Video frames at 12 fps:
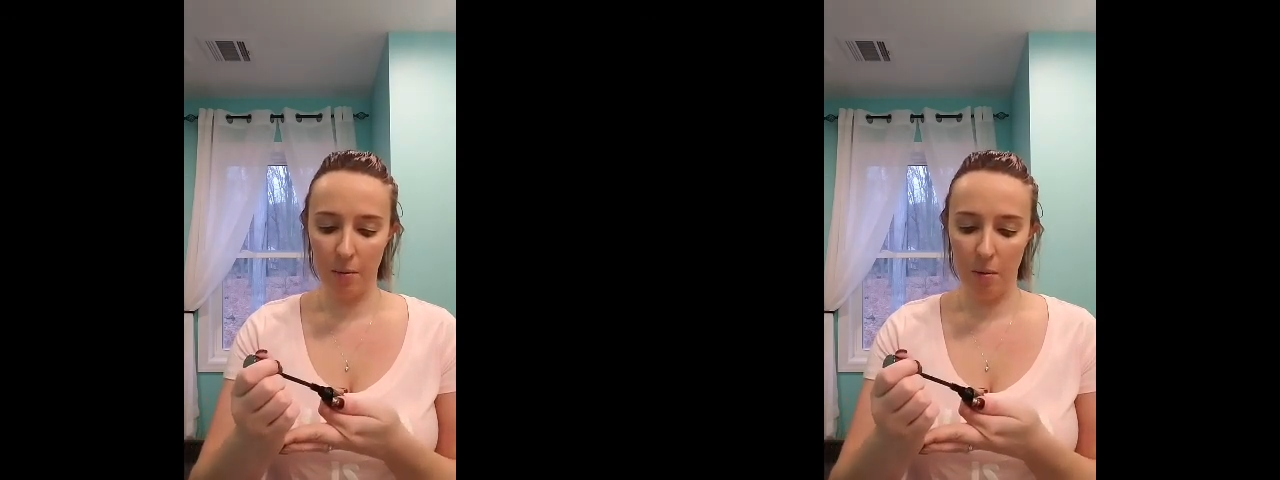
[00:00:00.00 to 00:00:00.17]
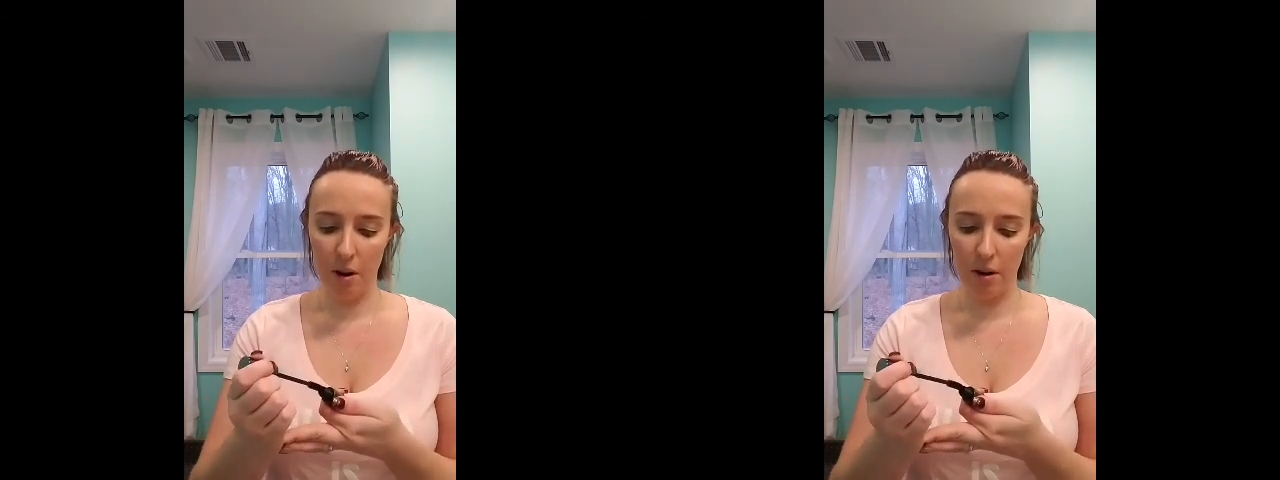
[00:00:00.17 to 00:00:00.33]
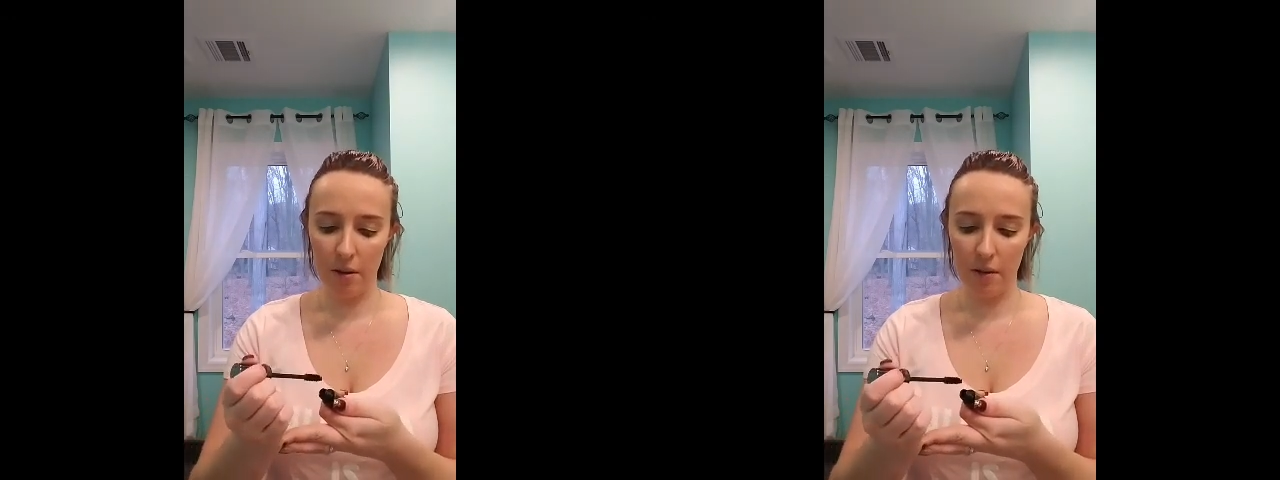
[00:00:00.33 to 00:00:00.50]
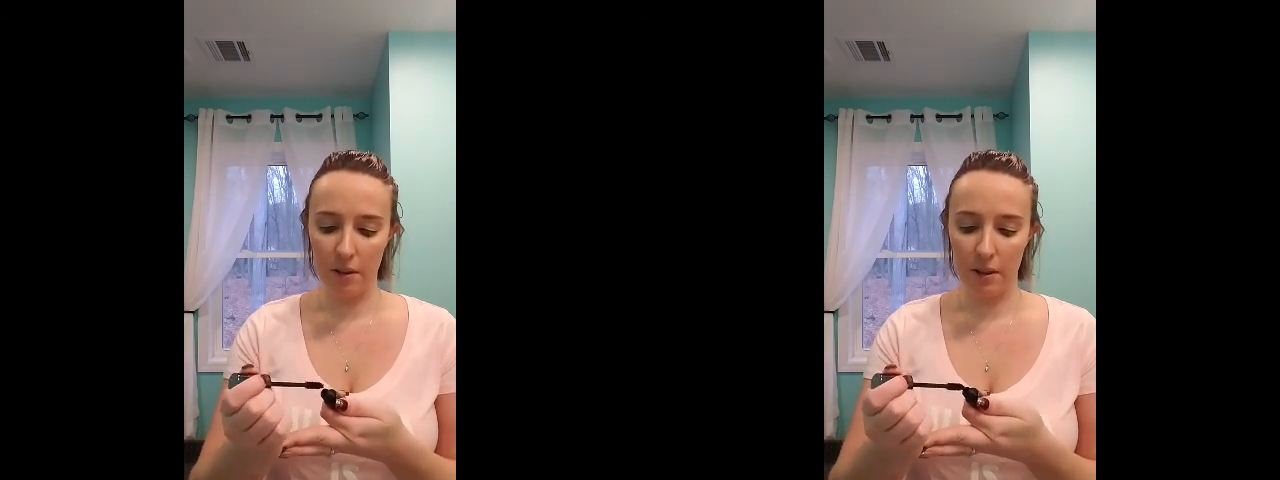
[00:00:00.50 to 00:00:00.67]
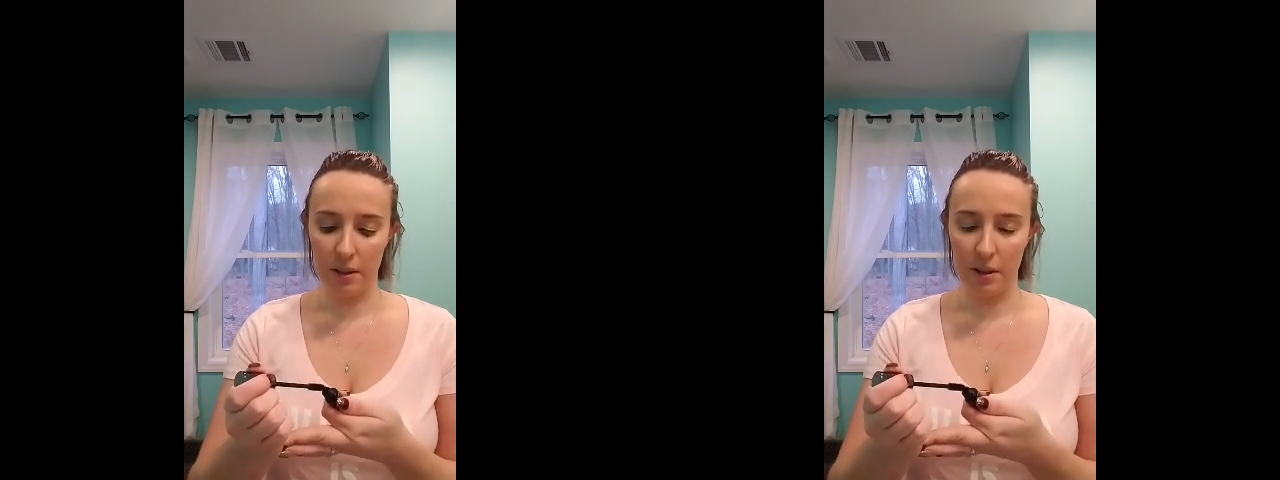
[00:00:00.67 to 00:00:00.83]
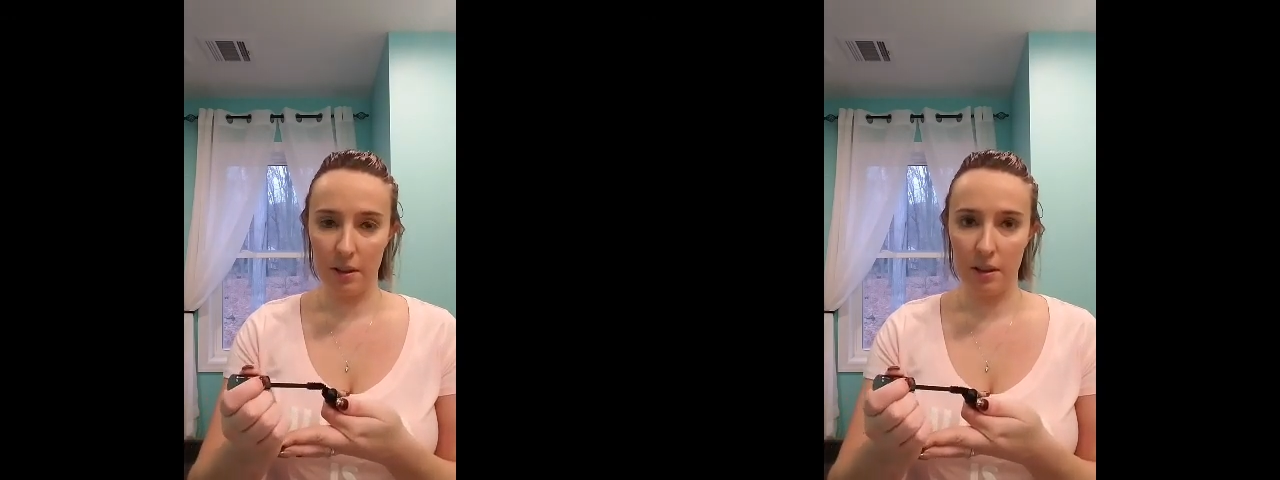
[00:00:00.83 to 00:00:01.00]
water
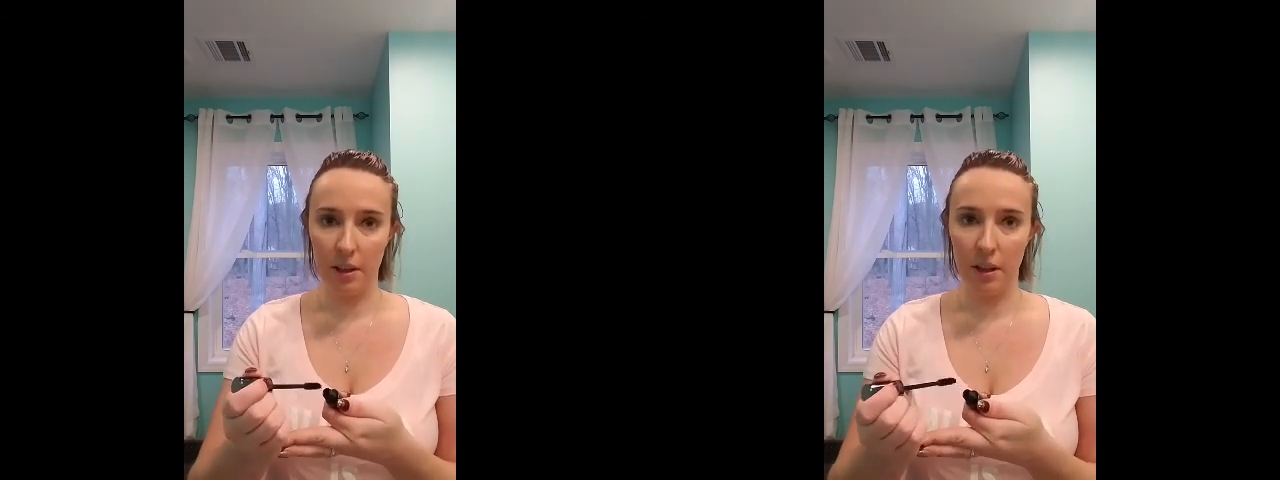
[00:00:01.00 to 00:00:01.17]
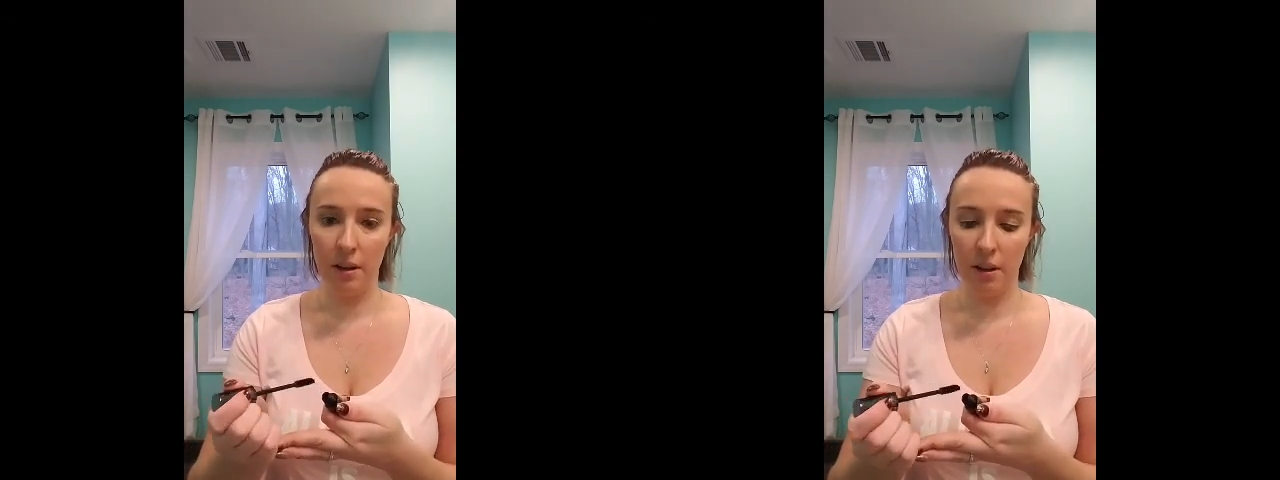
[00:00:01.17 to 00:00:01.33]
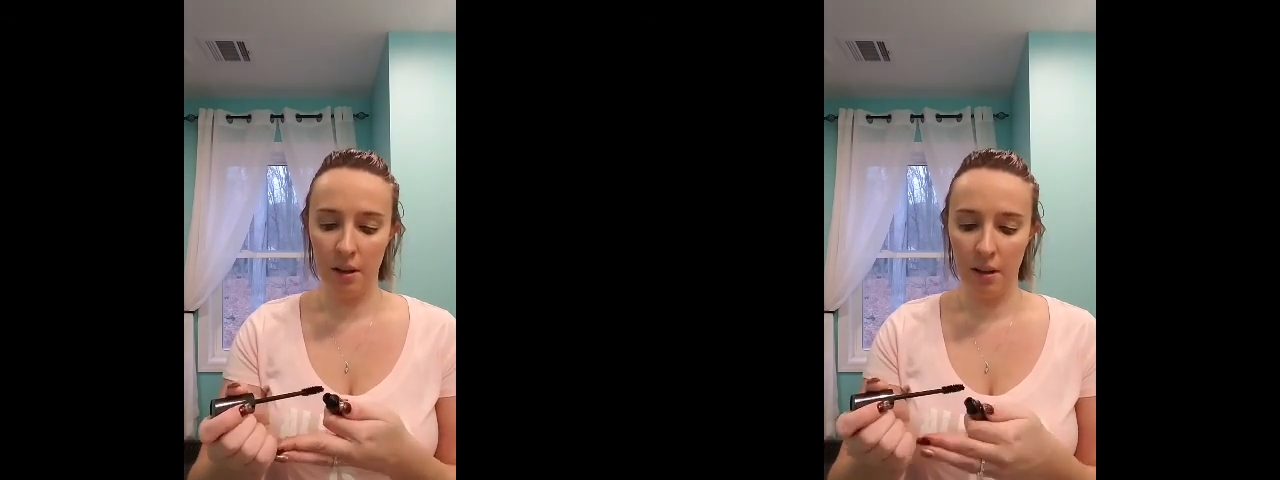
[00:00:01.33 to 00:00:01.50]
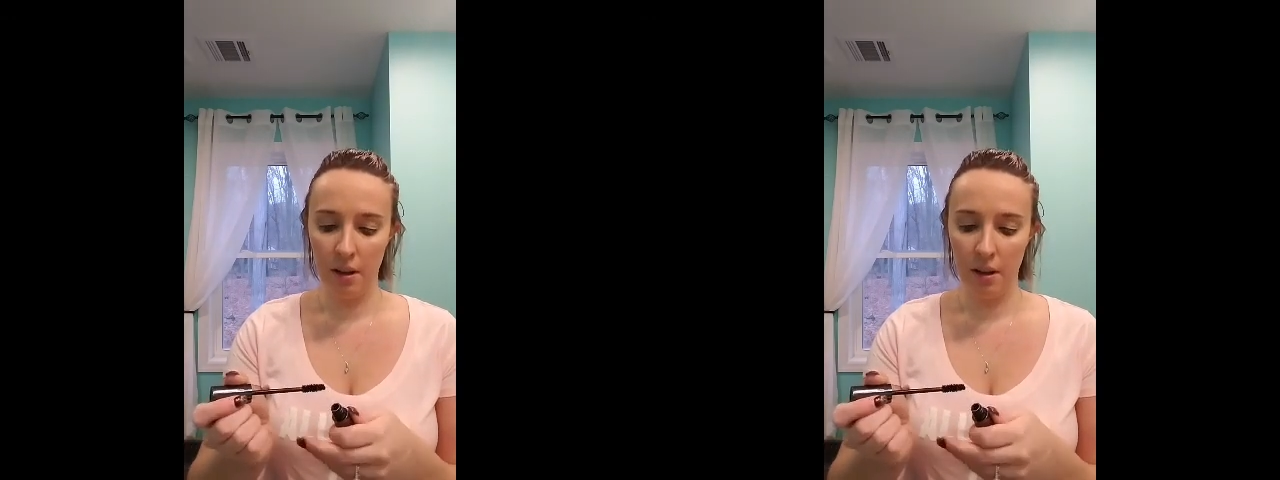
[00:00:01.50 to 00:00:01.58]
resistant.